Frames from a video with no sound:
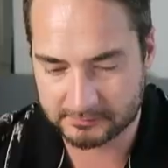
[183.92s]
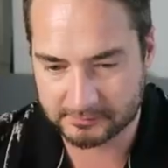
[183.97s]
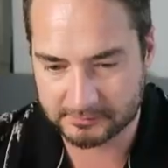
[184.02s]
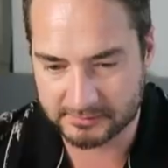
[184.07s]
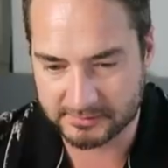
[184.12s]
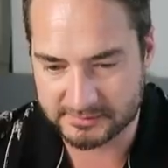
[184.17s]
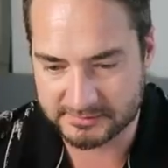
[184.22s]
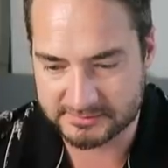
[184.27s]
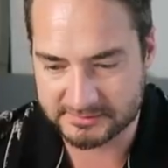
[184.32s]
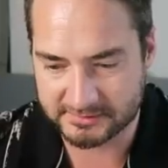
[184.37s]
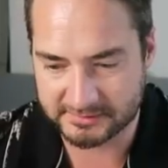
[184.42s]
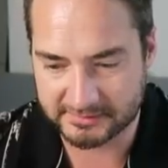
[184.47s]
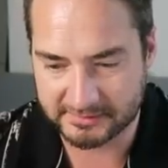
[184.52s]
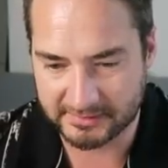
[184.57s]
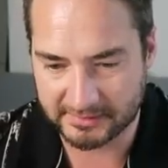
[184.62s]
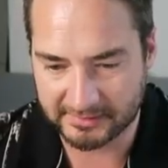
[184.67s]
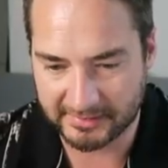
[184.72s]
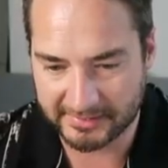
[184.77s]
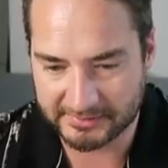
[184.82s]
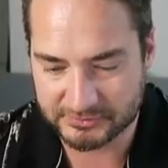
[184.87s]
is the
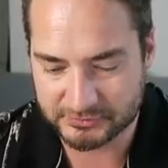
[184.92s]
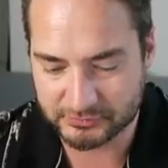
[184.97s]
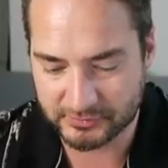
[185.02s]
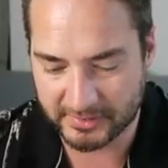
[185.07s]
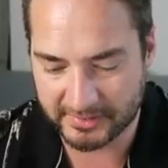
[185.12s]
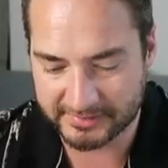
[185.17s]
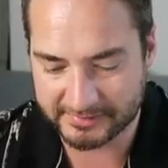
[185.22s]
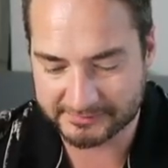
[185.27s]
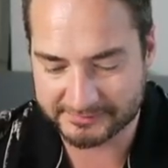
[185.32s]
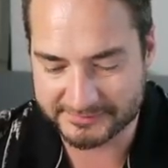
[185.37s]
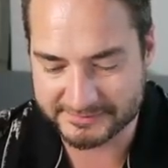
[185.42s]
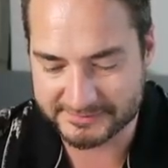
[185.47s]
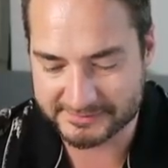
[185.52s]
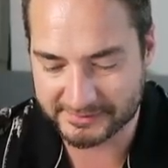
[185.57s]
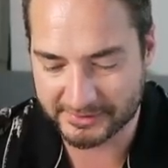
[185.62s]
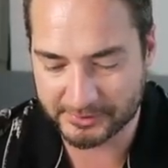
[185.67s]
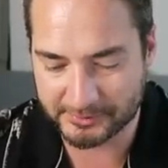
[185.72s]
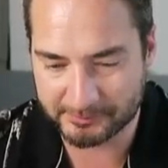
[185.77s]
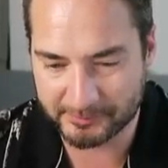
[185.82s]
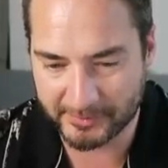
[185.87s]
Electrike, the
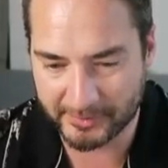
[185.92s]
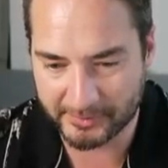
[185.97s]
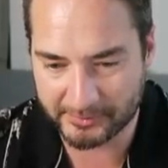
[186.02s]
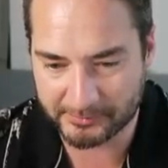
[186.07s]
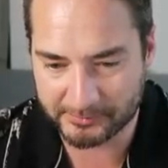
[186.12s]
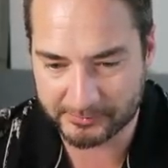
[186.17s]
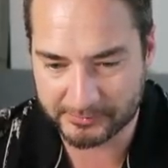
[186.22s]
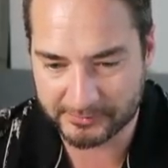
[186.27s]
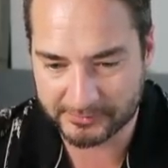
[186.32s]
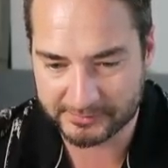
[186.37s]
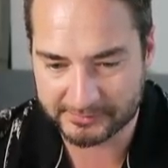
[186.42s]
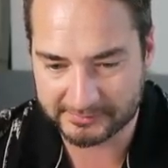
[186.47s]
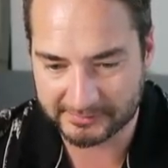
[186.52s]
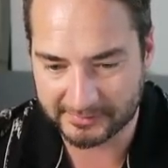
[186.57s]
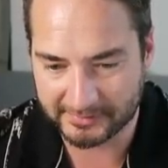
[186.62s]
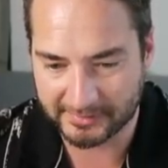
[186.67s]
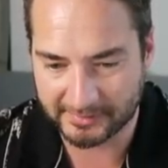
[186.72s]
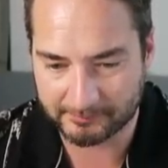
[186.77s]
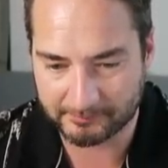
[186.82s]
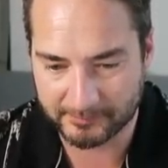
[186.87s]
Slowpoke,
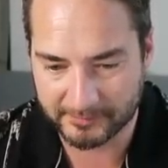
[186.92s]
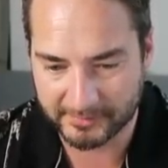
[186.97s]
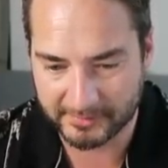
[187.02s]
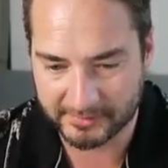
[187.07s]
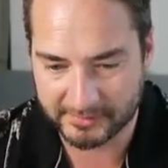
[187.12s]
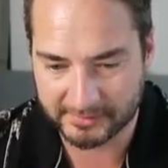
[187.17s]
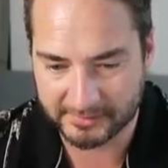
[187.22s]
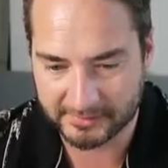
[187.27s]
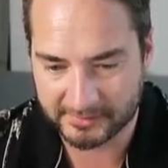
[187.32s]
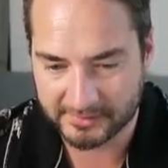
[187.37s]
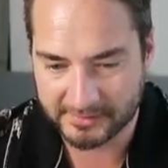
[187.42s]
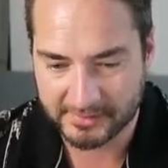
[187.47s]
the Lampet,